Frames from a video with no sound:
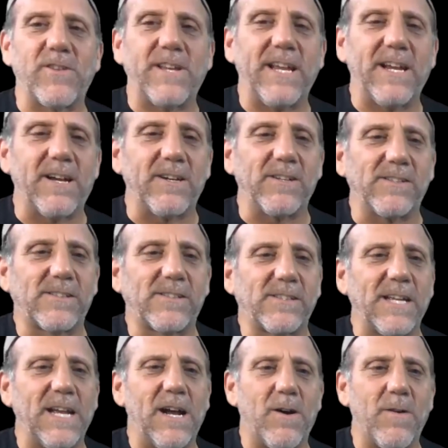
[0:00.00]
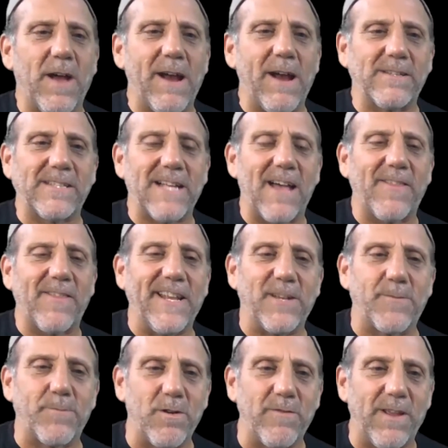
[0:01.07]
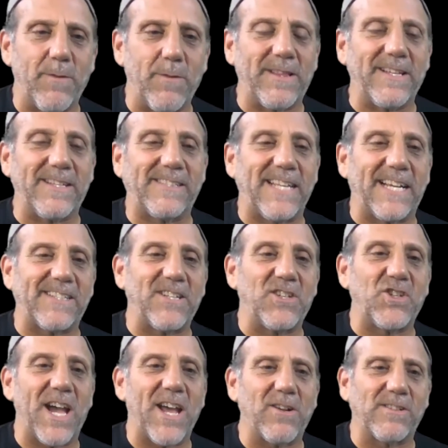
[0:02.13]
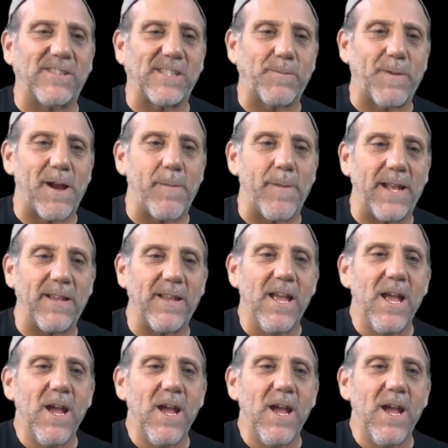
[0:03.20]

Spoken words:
years. Aristophanes proved it with his sticks and shadows experiment.